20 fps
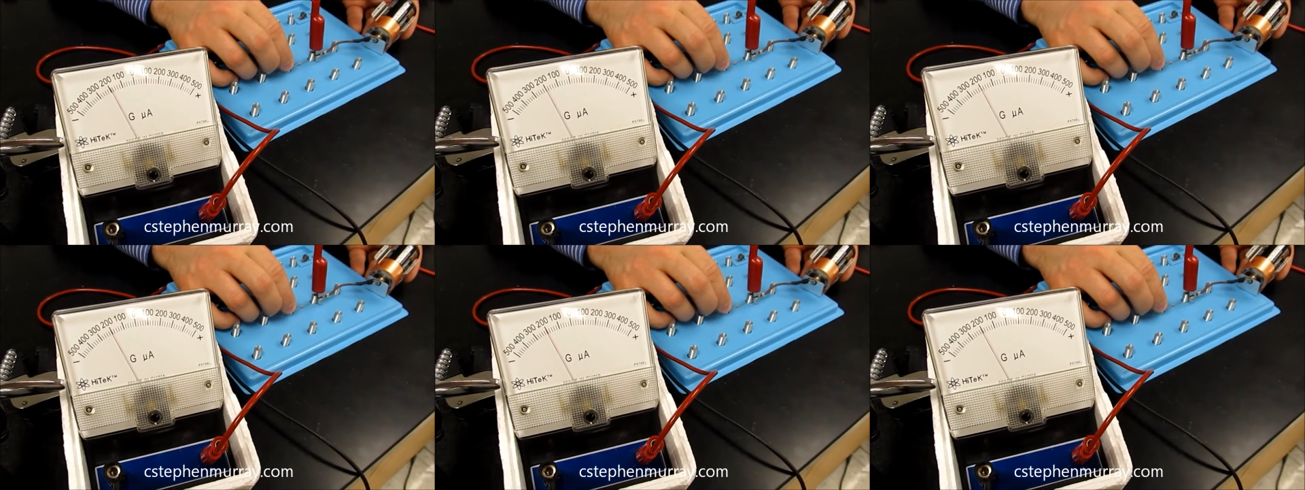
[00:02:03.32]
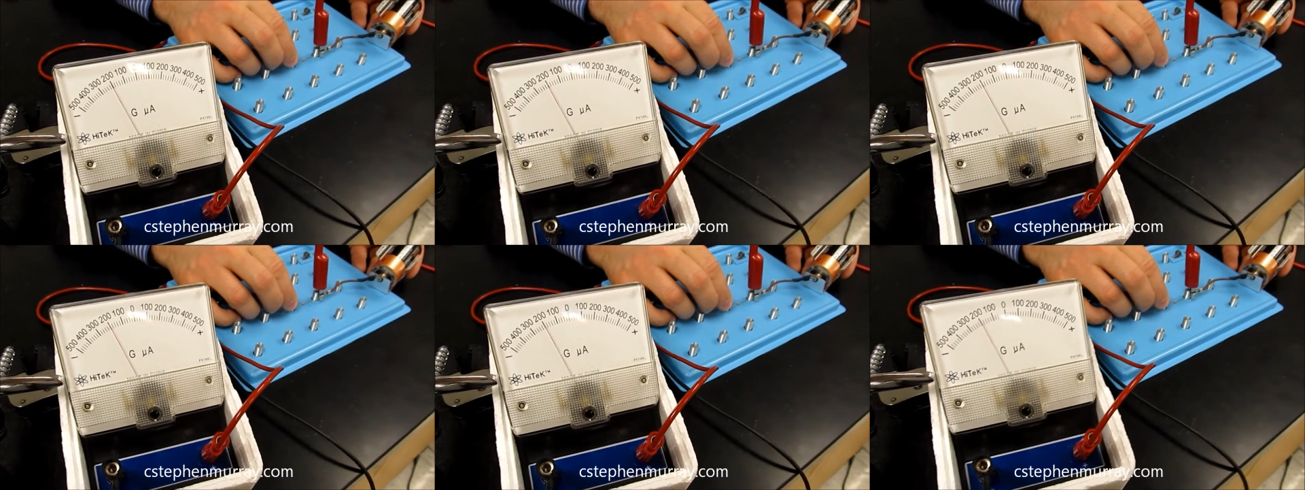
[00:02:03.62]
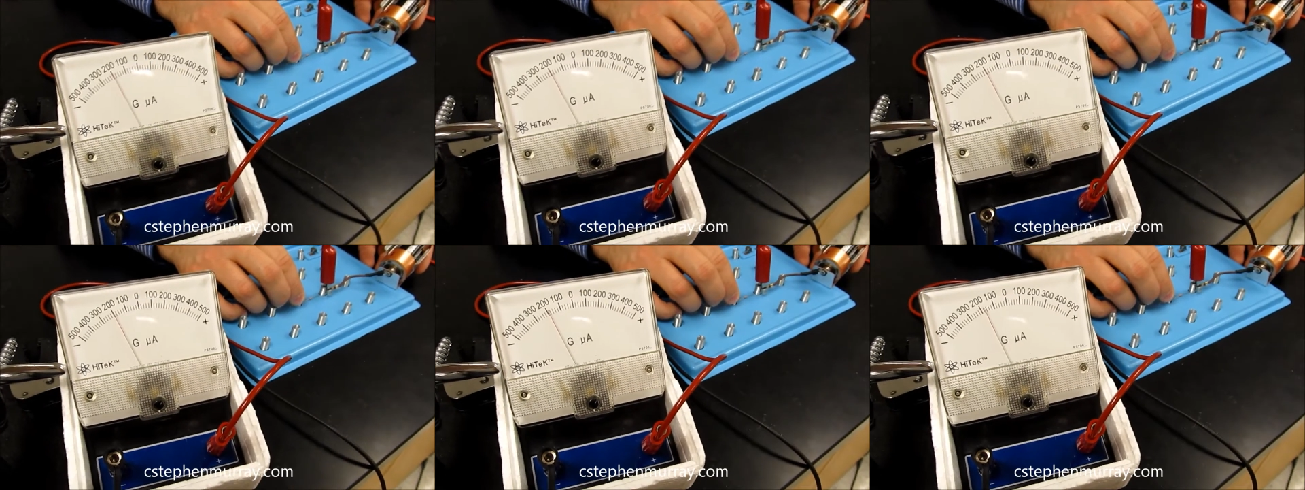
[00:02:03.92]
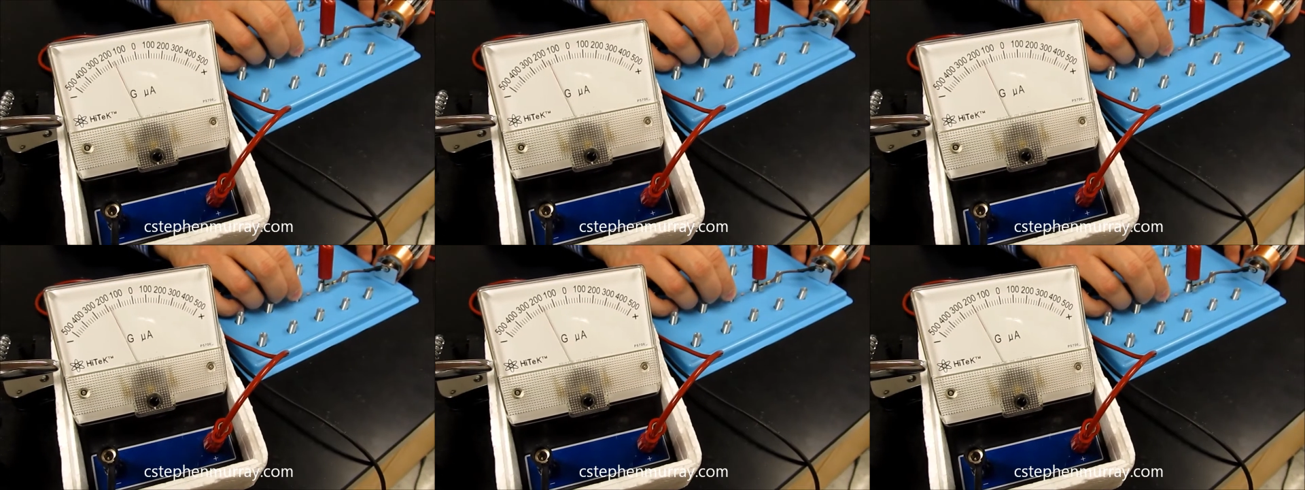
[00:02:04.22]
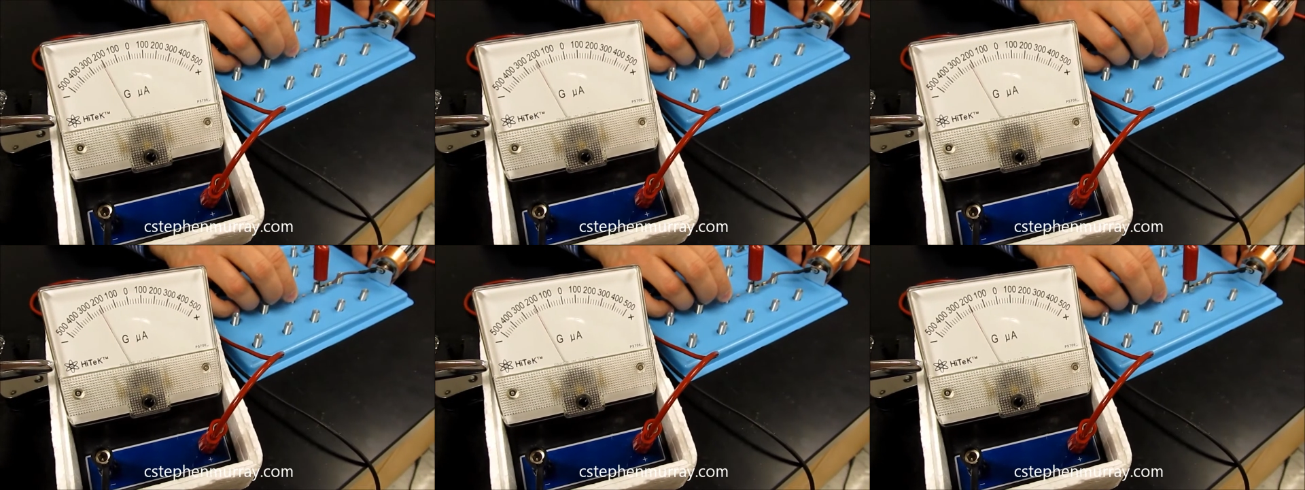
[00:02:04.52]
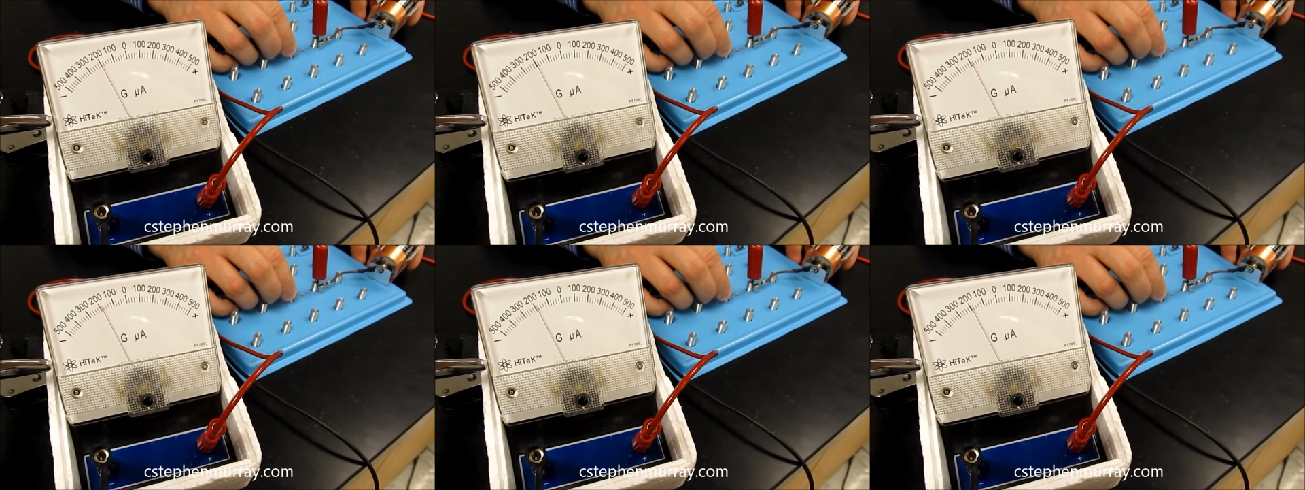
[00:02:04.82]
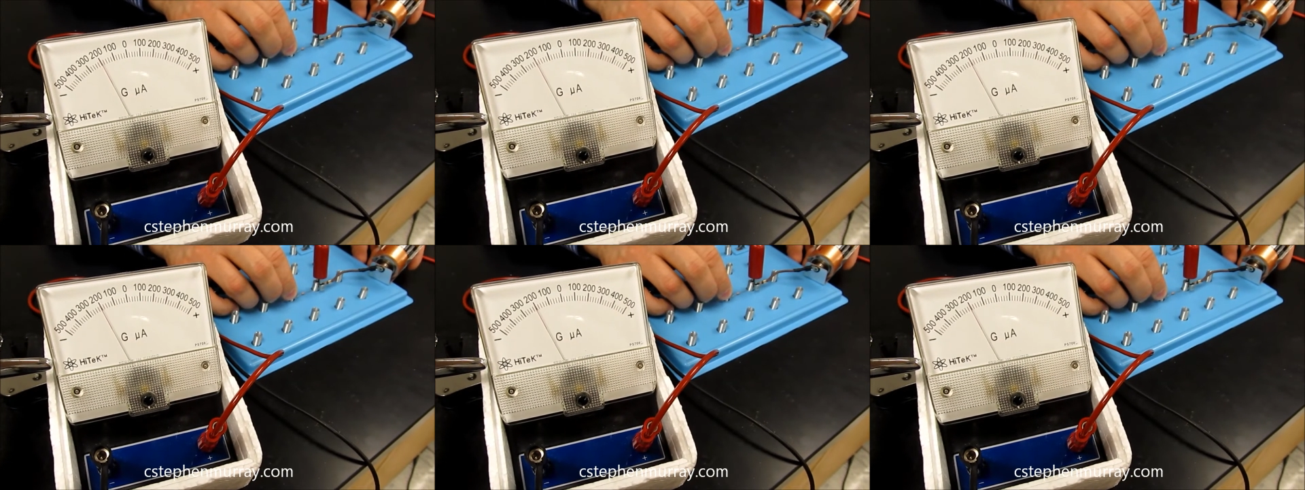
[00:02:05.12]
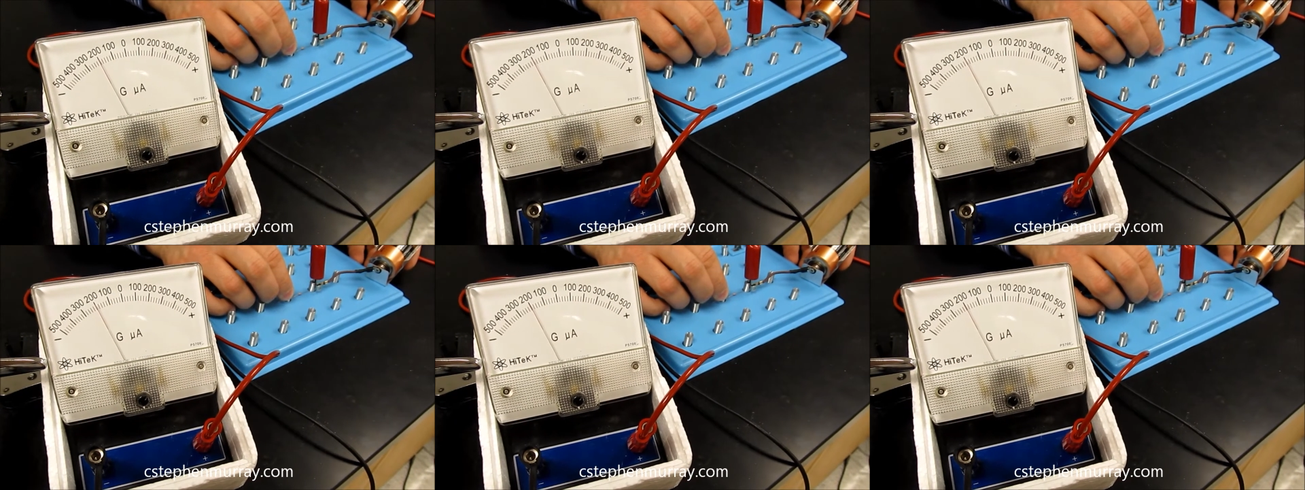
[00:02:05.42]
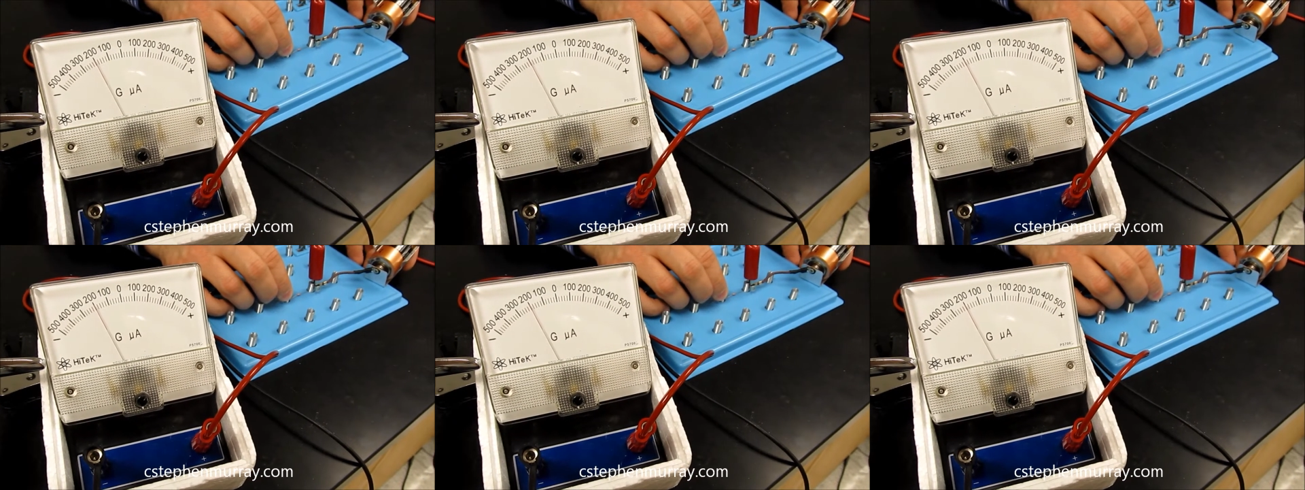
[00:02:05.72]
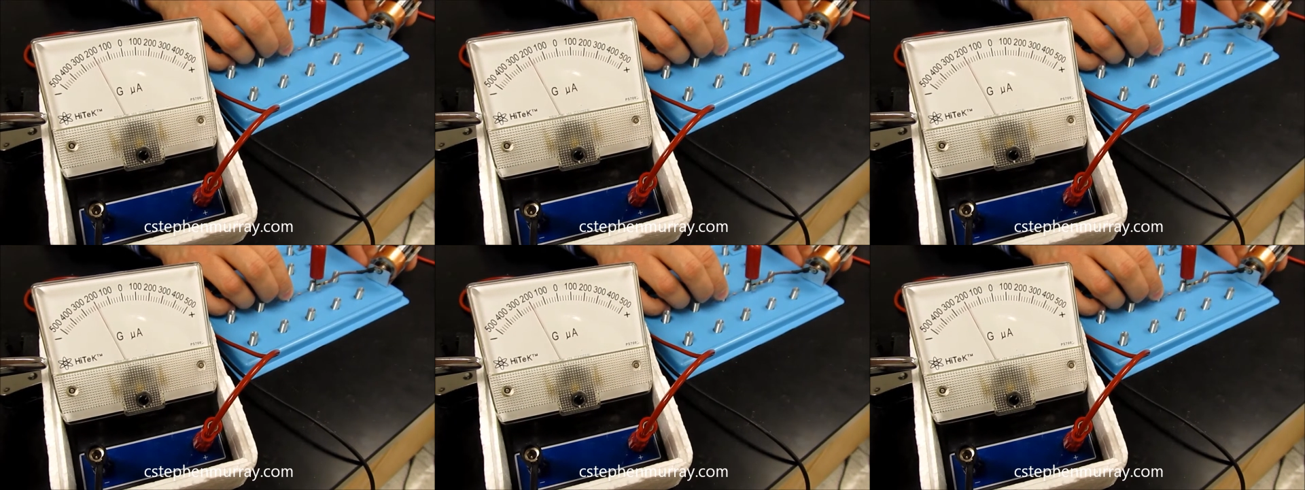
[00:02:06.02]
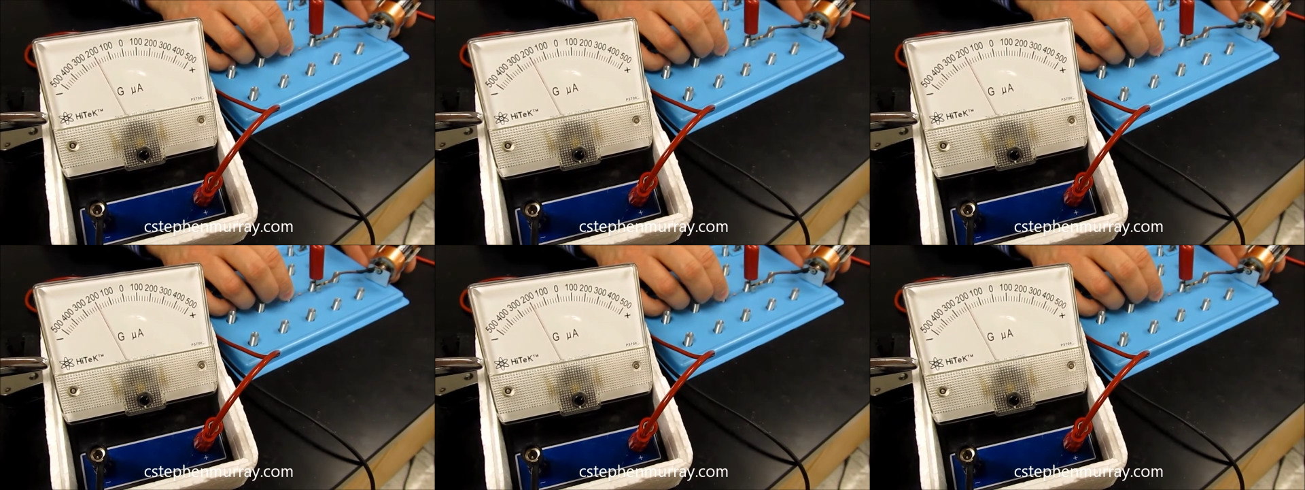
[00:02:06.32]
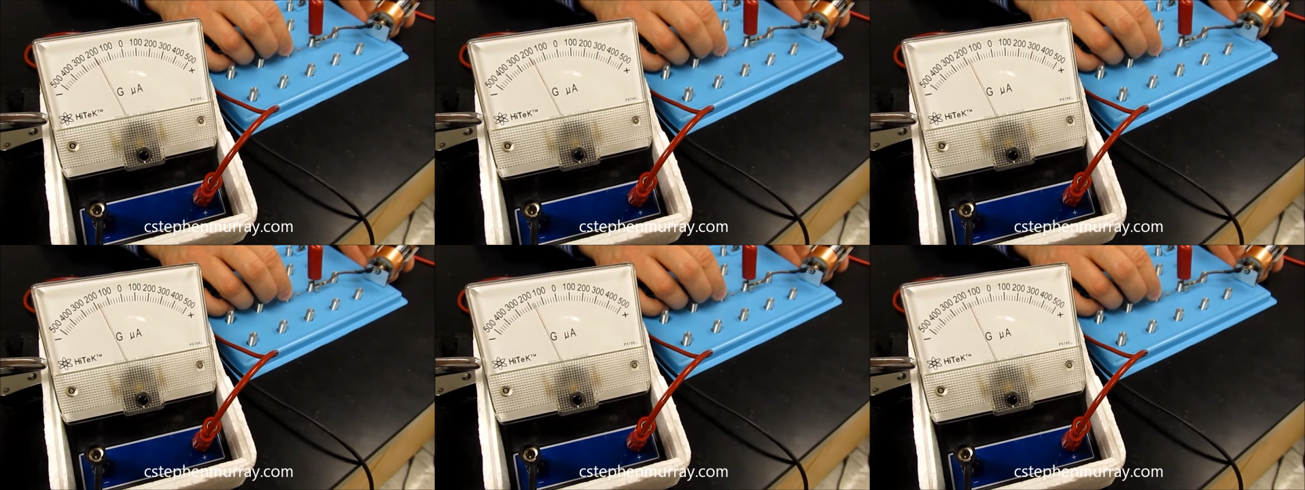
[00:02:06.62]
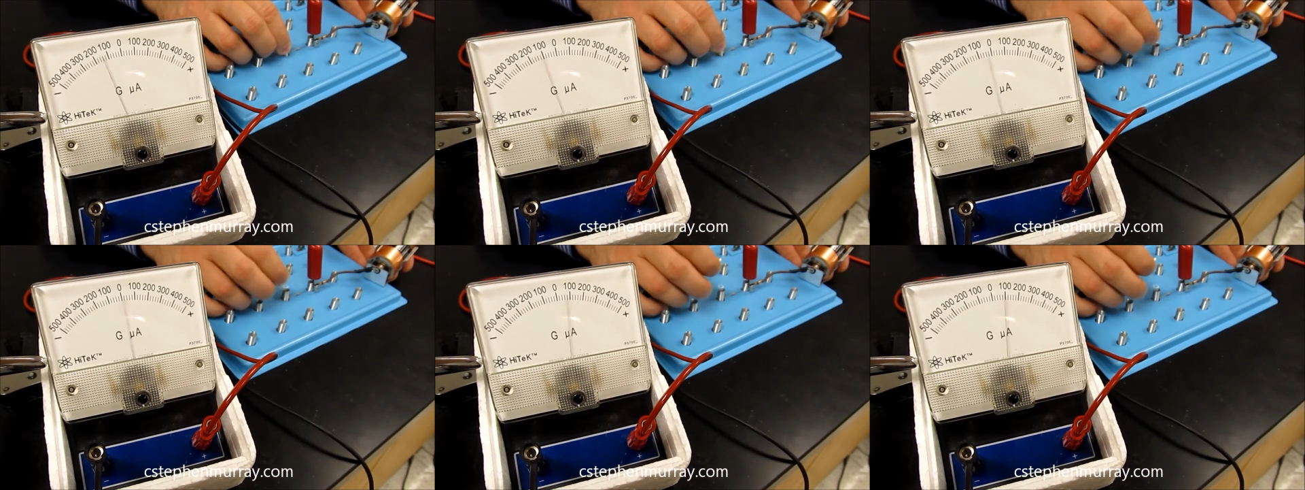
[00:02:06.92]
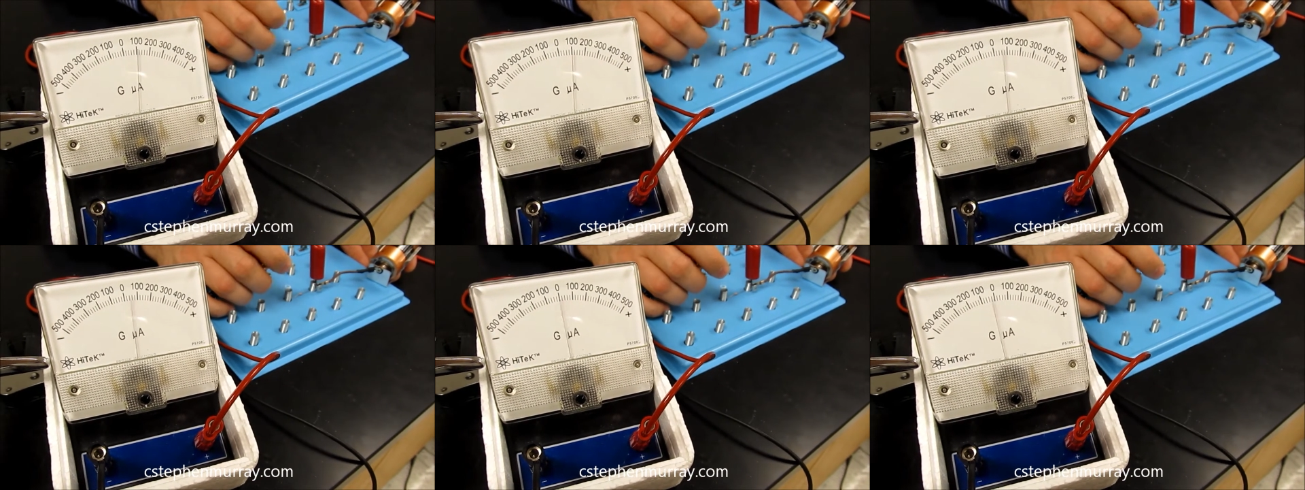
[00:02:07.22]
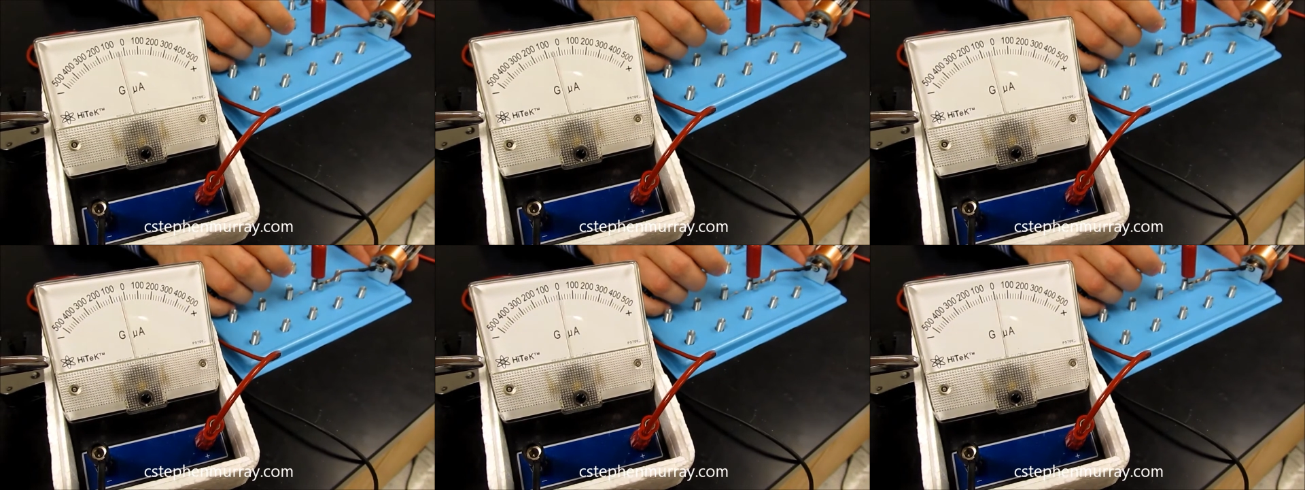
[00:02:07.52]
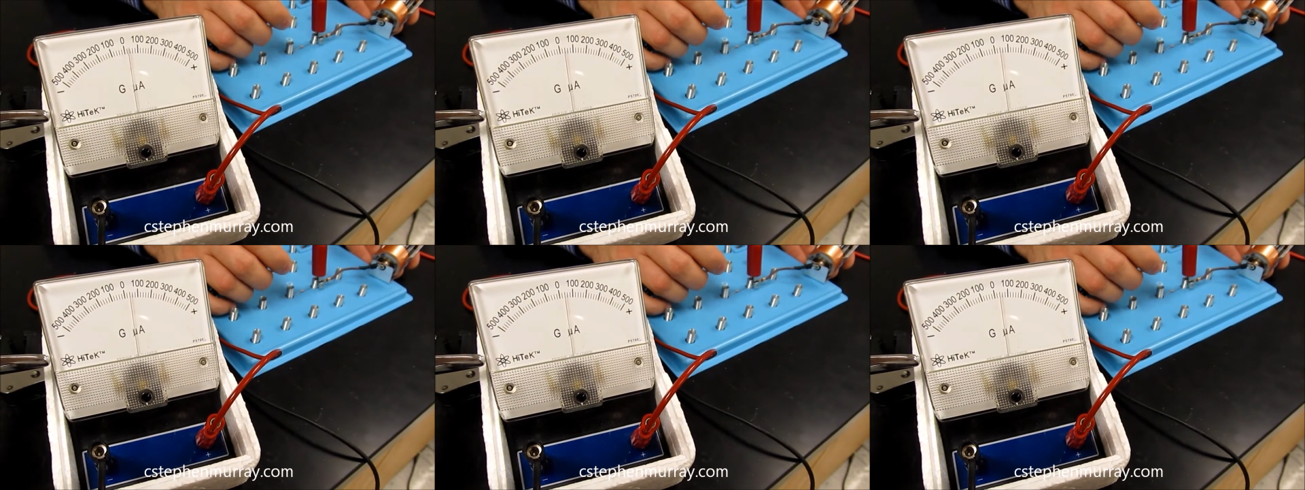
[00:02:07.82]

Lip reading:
(no speaker visible)